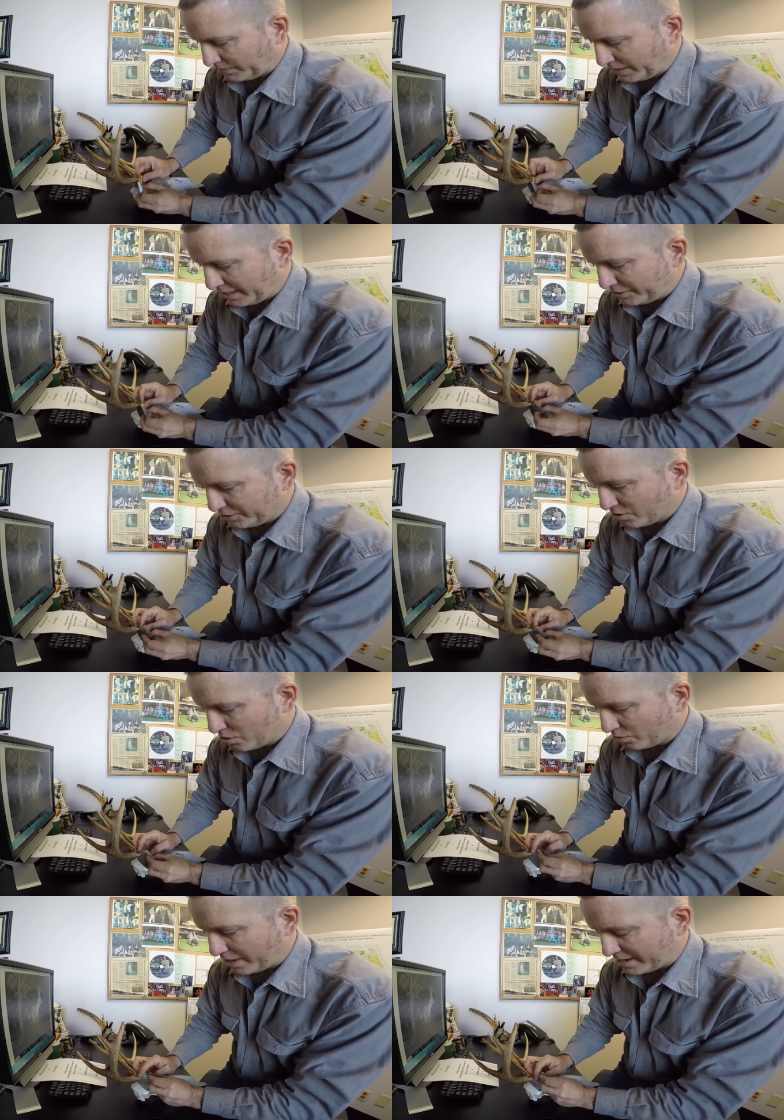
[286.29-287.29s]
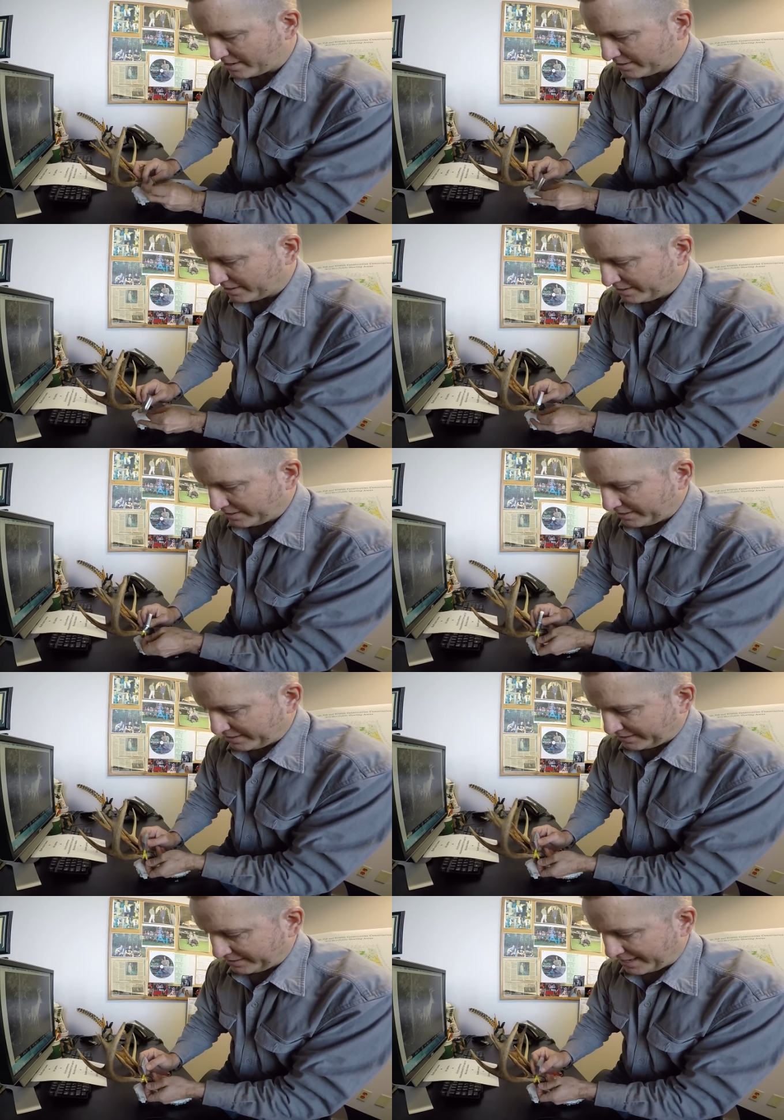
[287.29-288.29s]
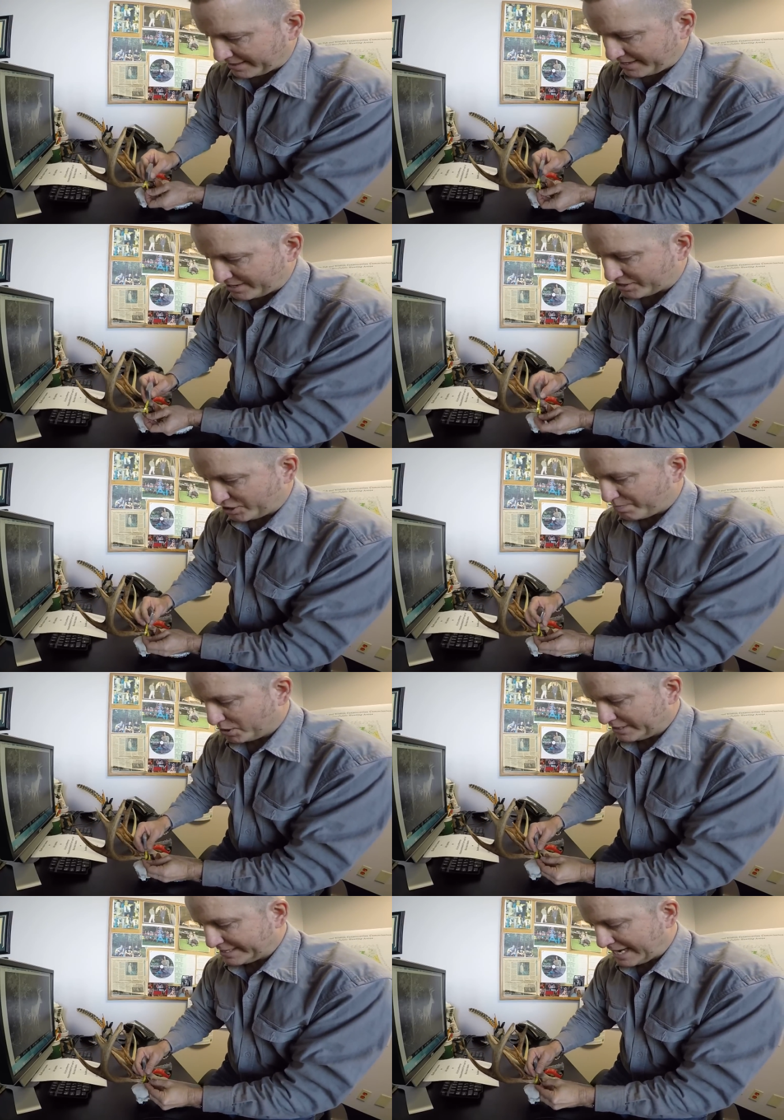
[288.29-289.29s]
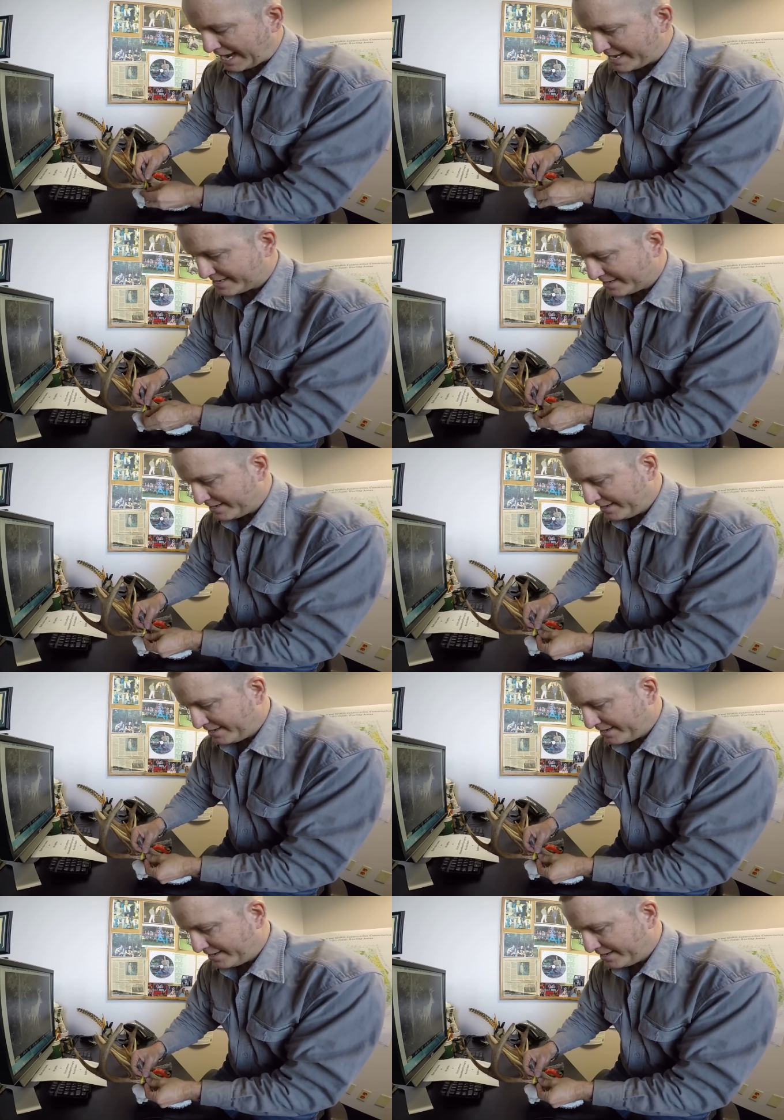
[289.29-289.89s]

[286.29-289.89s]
you go around like this, and you pull it tight.